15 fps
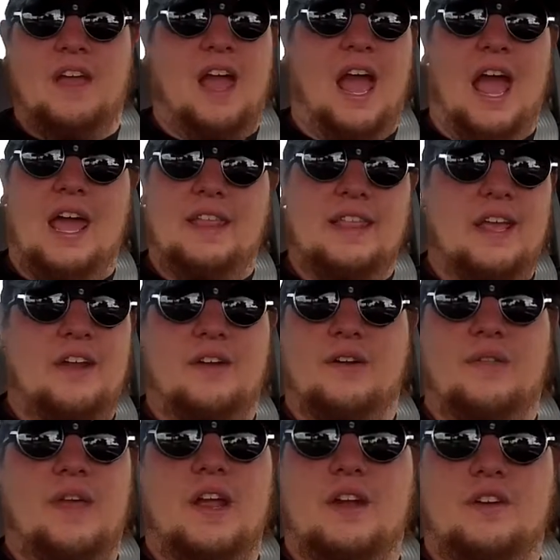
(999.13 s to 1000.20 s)
and they
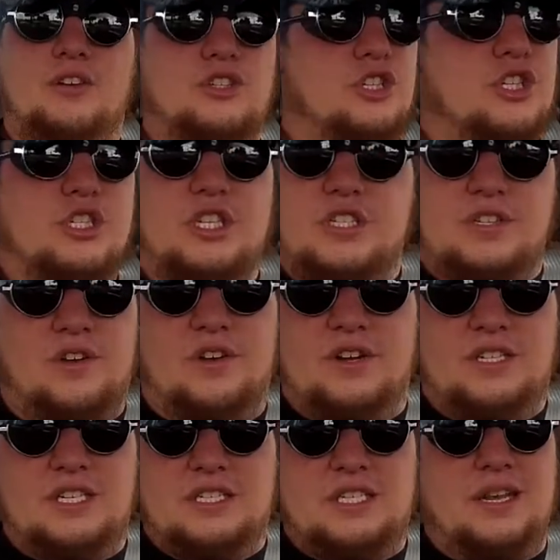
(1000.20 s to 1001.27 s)
are just as good
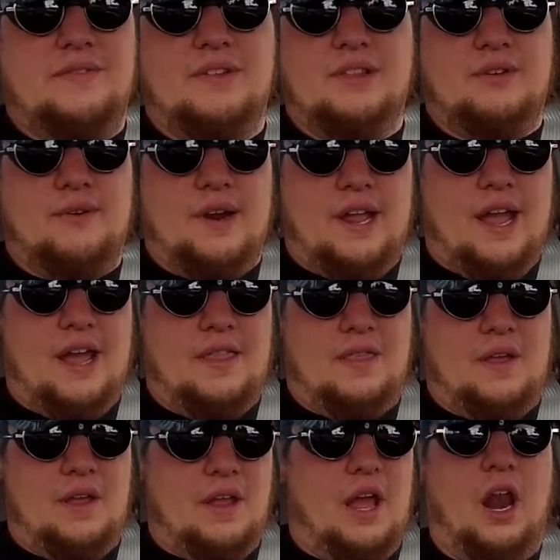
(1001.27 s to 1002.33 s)
as a 7.3, I
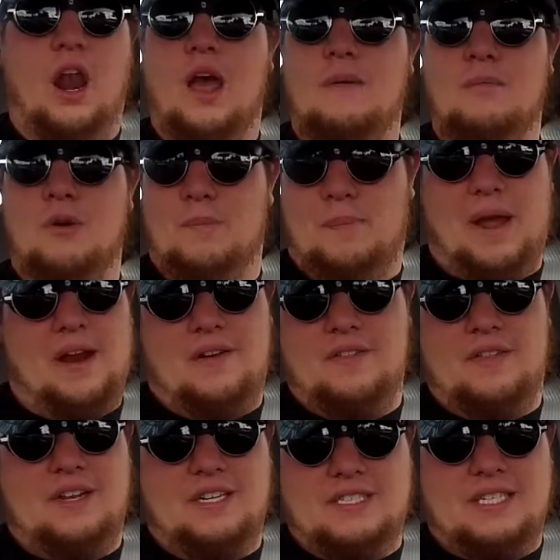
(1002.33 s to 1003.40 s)
think. A lot more power
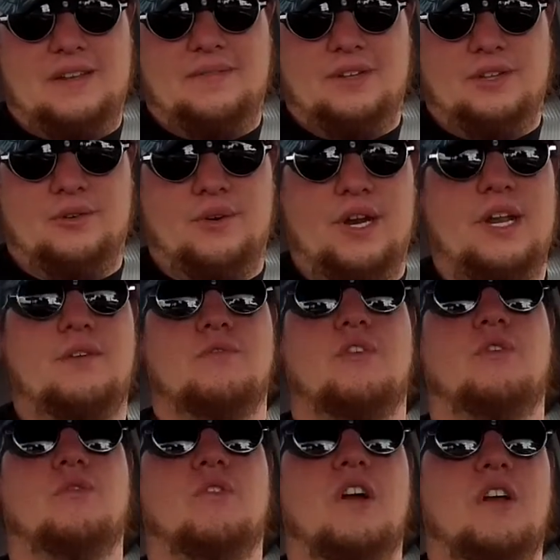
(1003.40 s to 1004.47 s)
than a 7.3, and
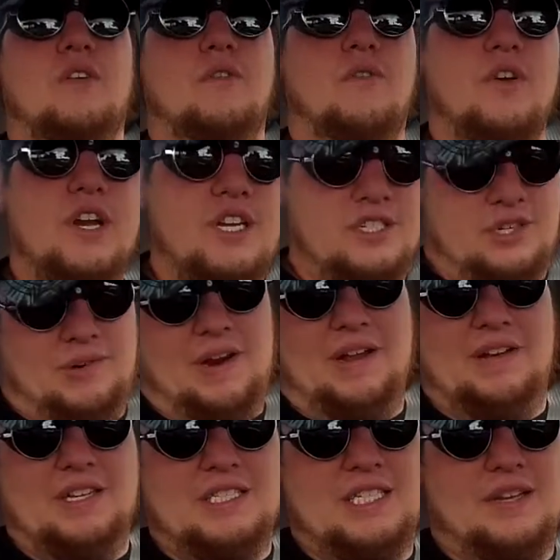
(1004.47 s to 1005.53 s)
will run rings
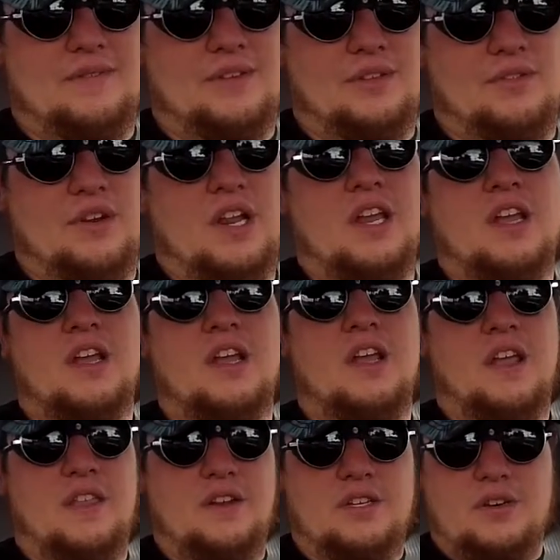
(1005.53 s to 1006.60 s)
around the 7.3.
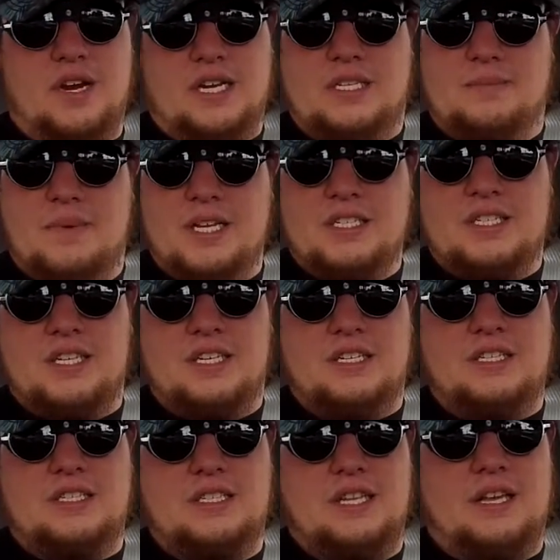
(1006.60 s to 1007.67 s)
The
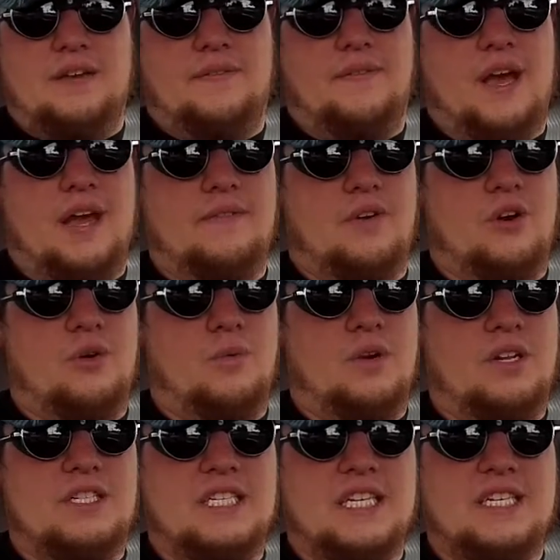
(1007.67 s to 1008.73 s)
transmissions, the
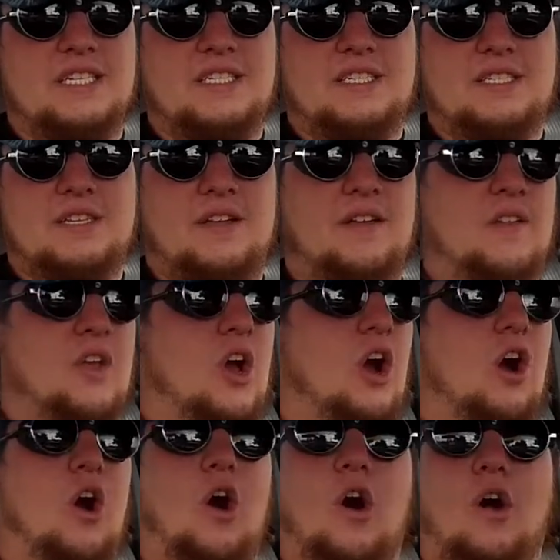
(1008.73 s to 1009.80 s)
5R110s,
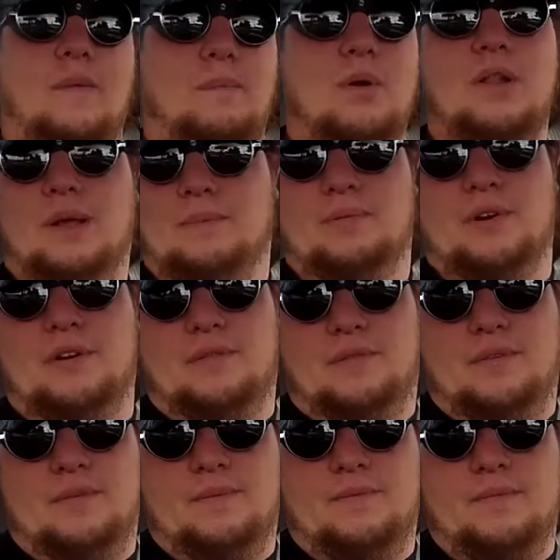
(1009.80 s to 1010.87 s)
are bulletproof.
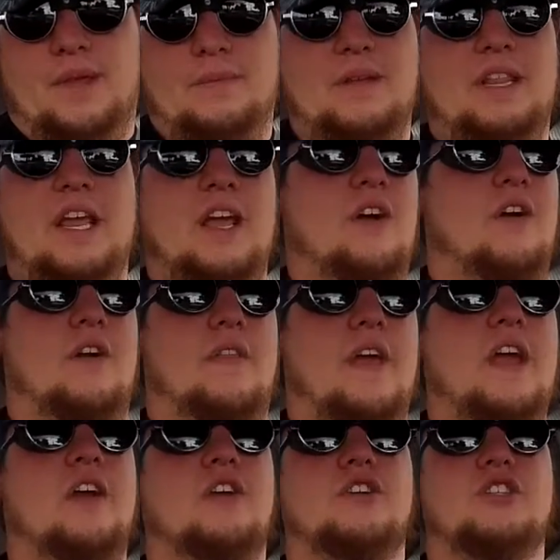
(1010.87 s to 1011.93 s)
I mean, they are.
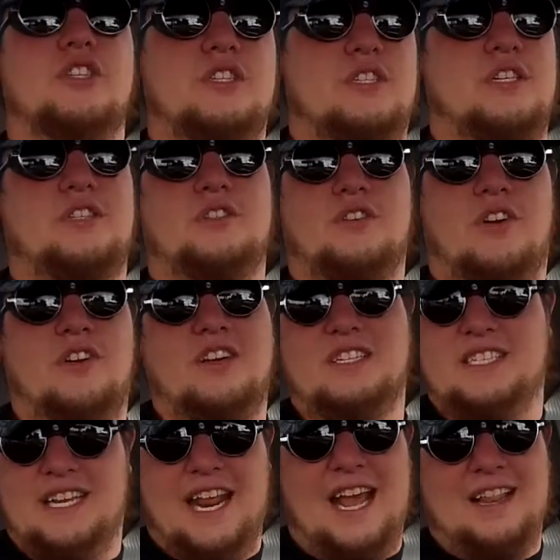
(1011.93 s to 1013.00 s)
They are just as strong as
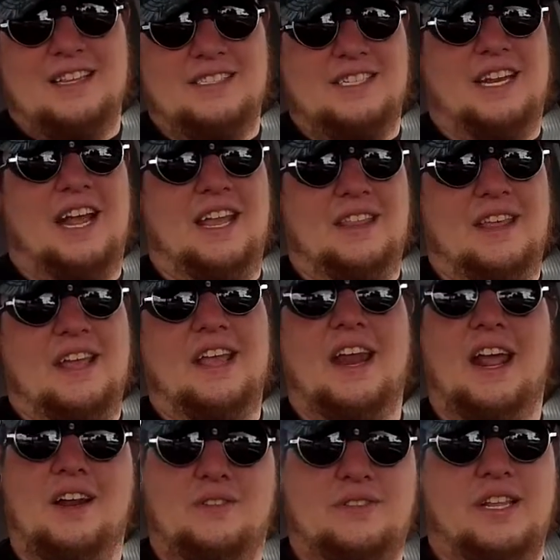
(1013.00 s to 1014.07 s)
an Allison, I think, and
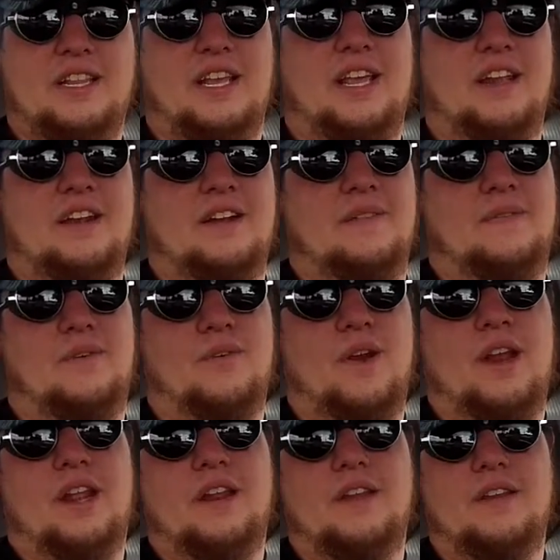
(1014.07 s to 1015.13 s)
I don't think they get enough credit.